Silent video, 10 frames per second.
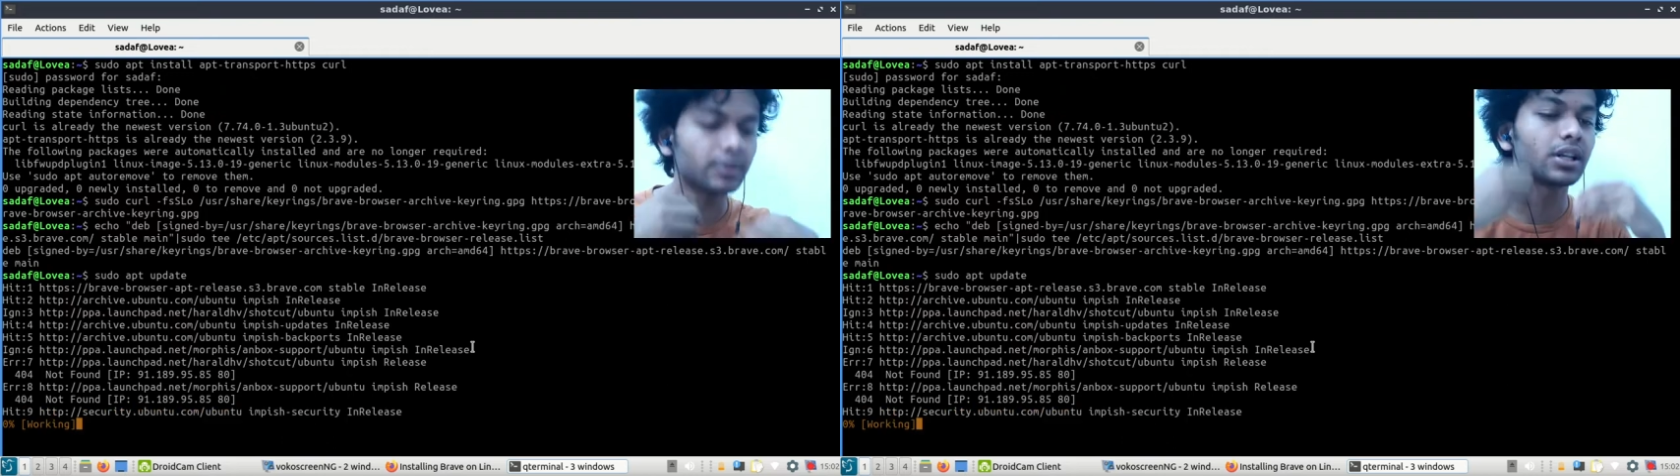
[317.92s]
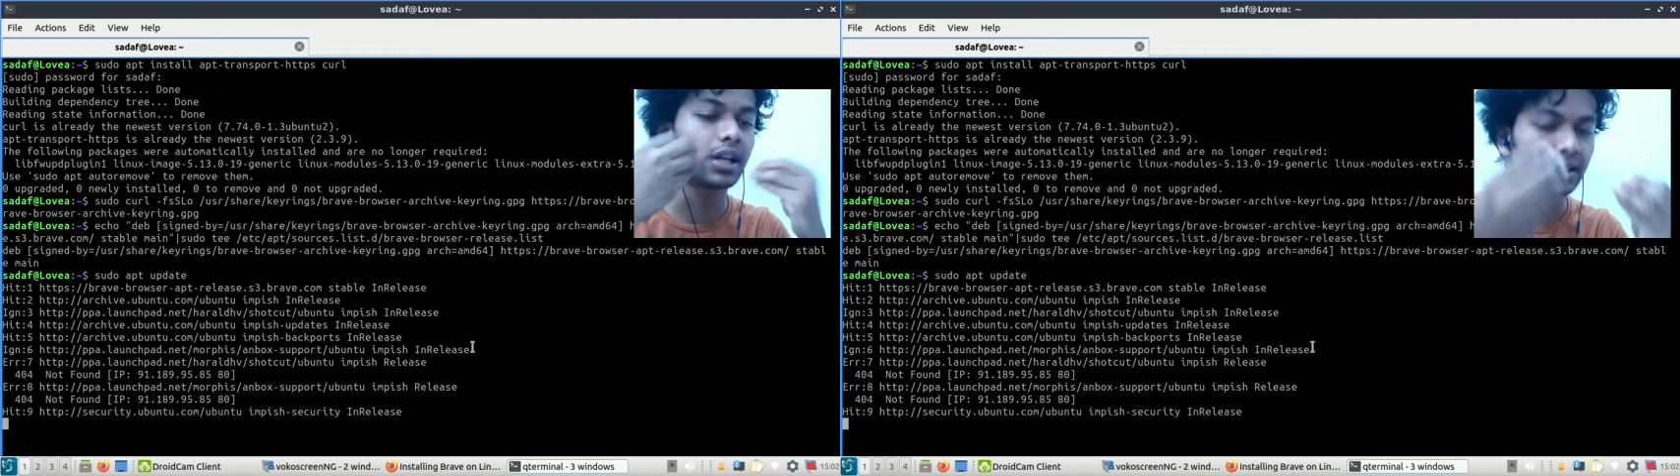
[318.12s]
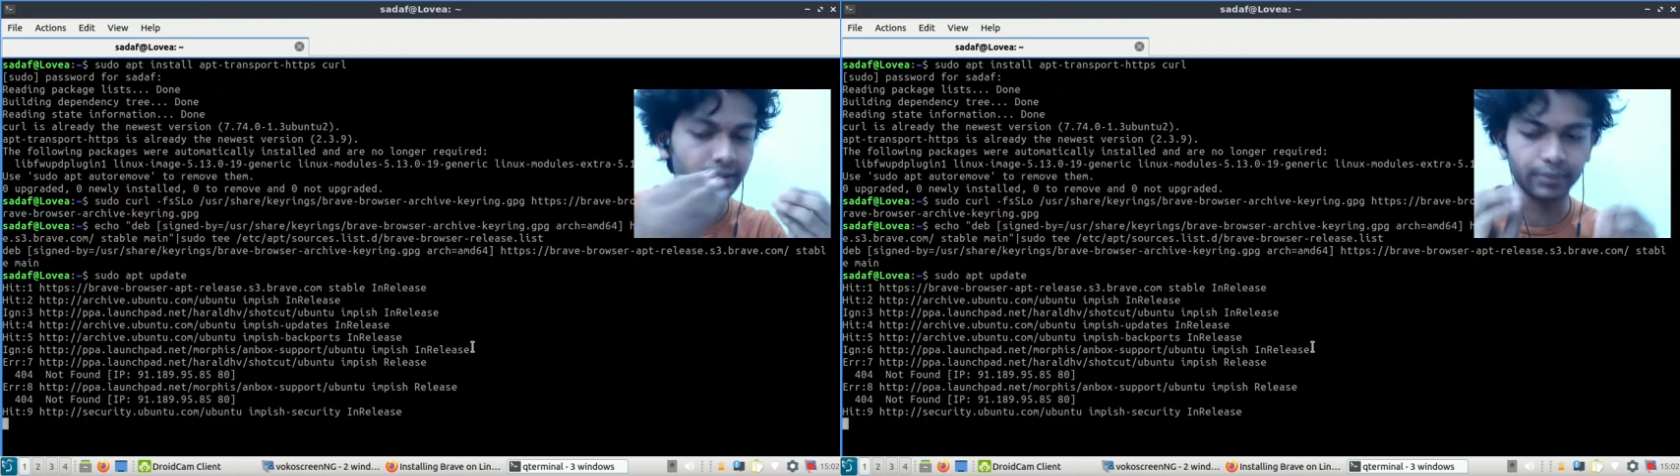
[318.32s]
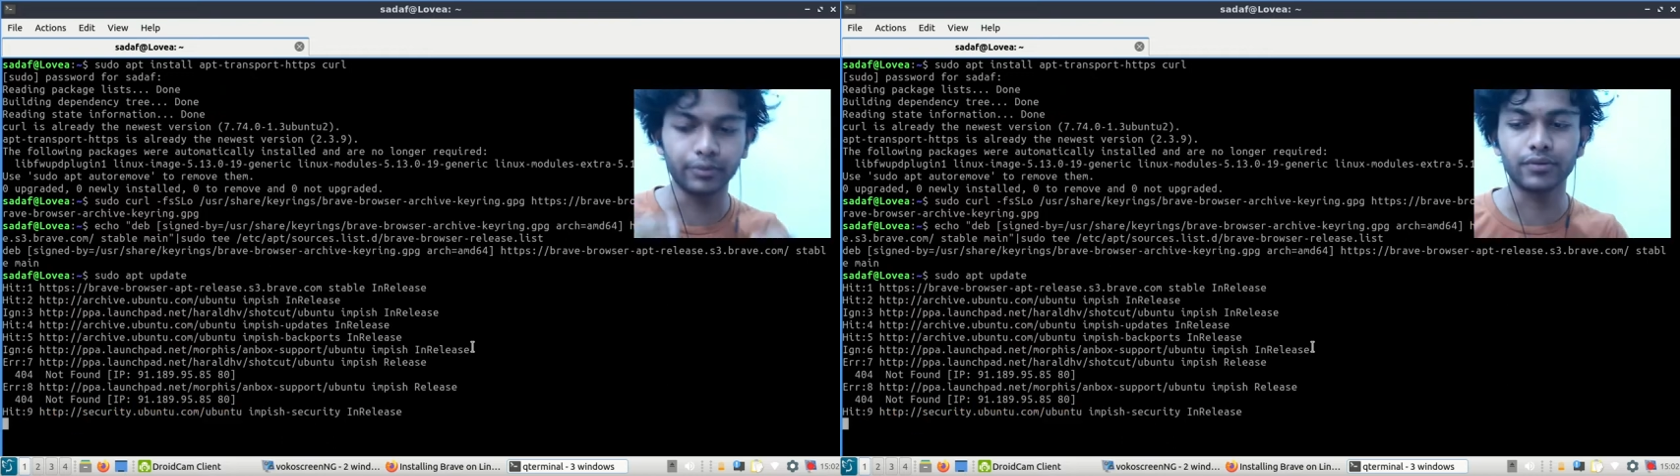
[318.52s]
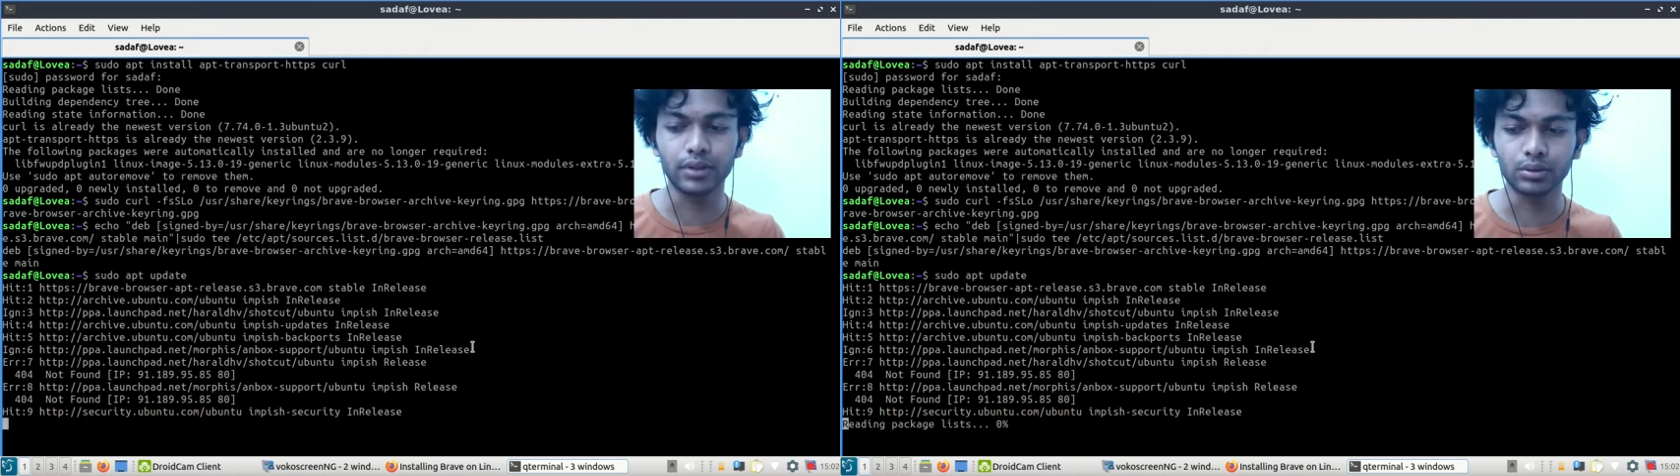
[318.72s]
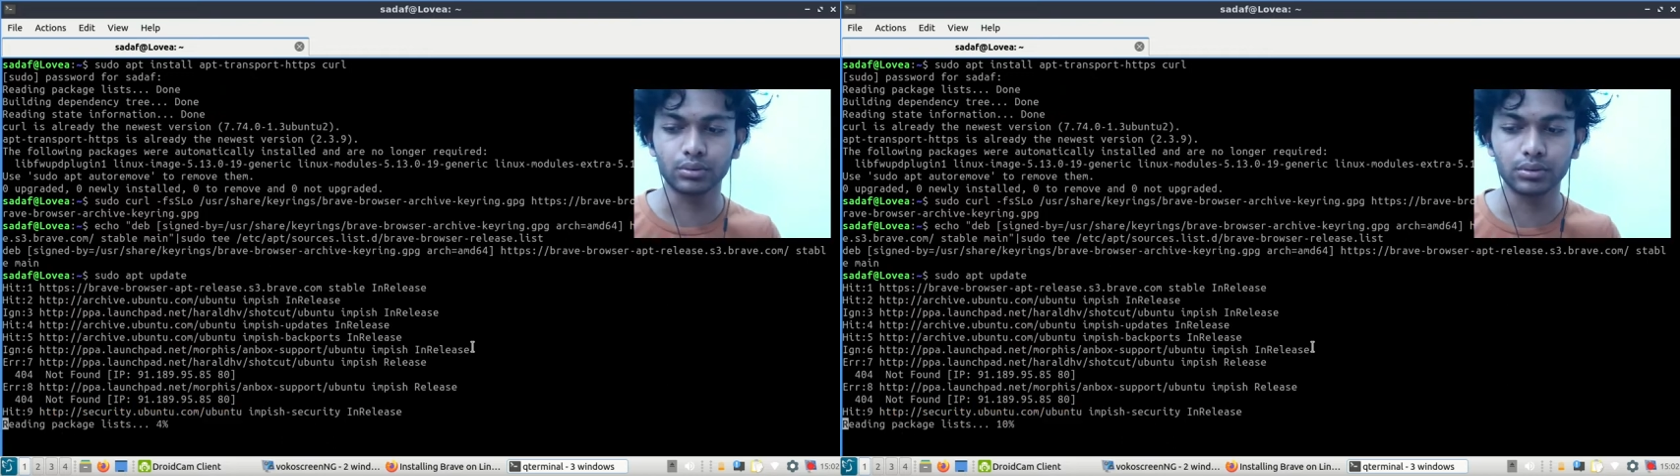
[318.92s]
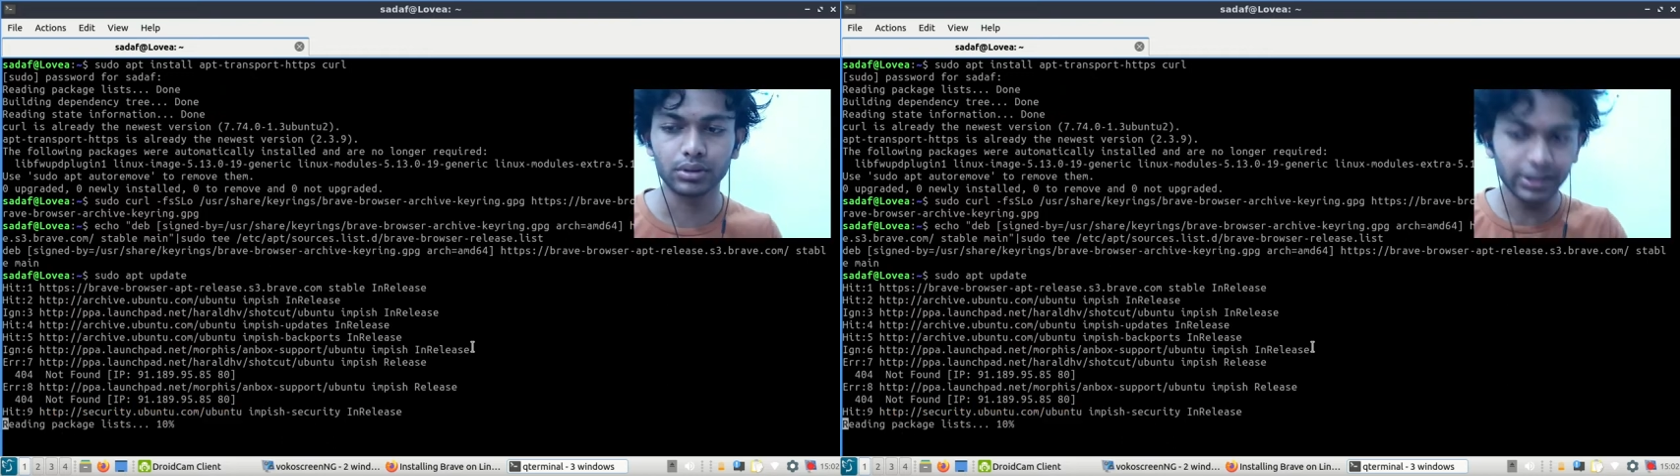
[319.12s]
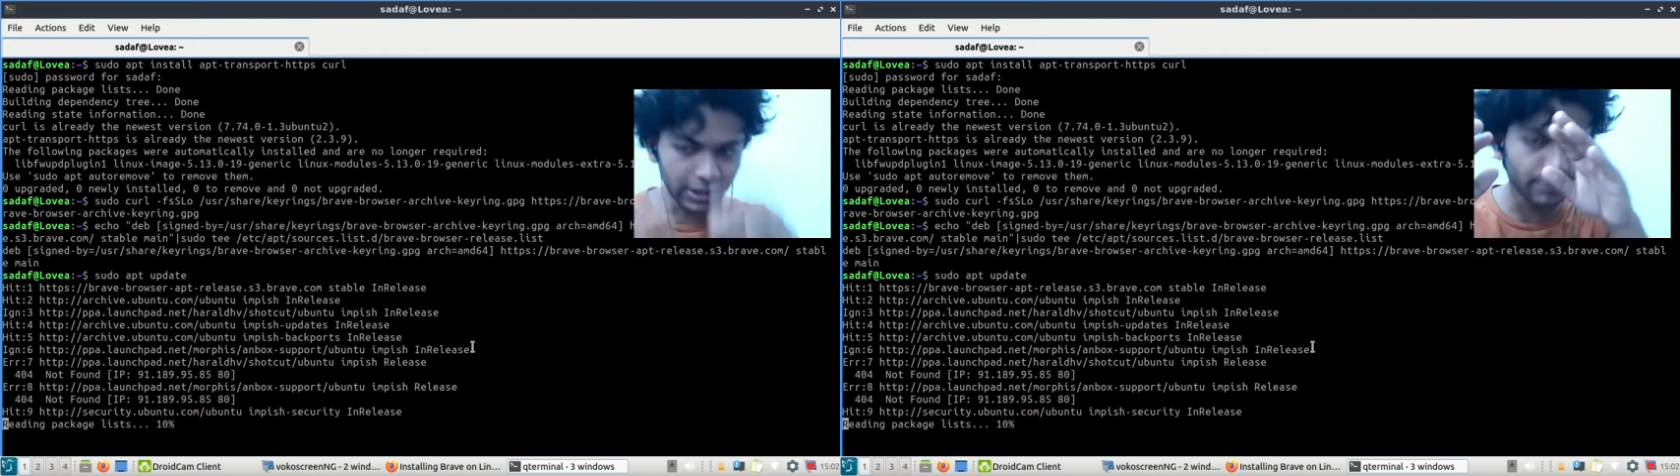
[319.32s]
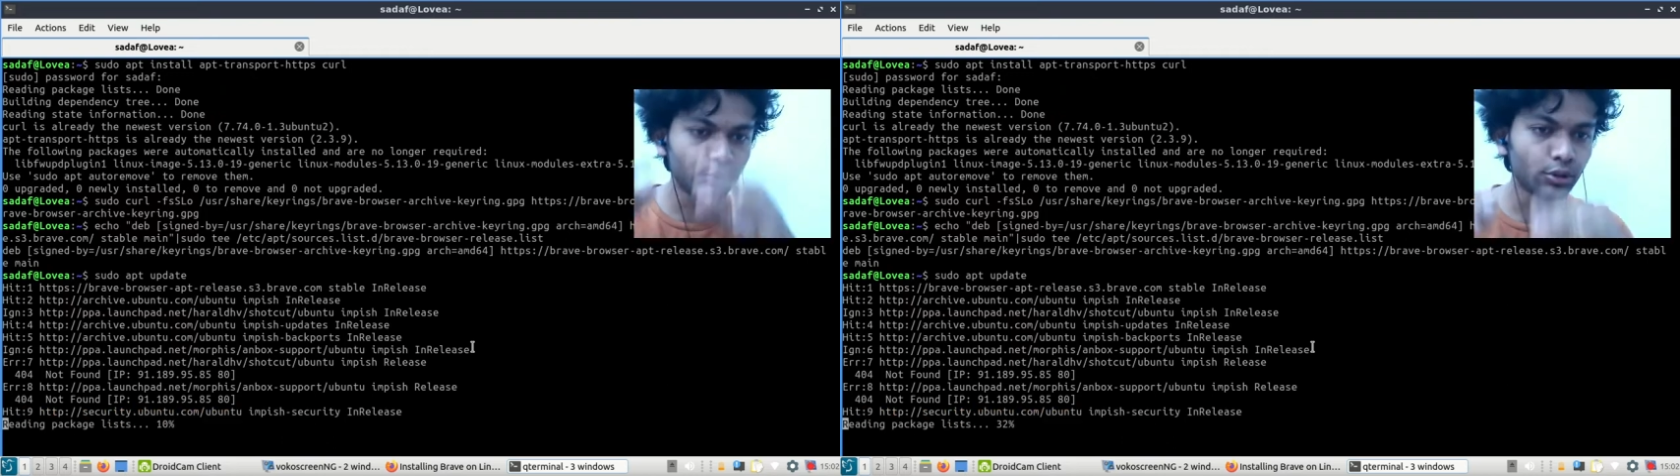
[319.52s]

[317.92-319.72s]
last step which we'll do. These are important.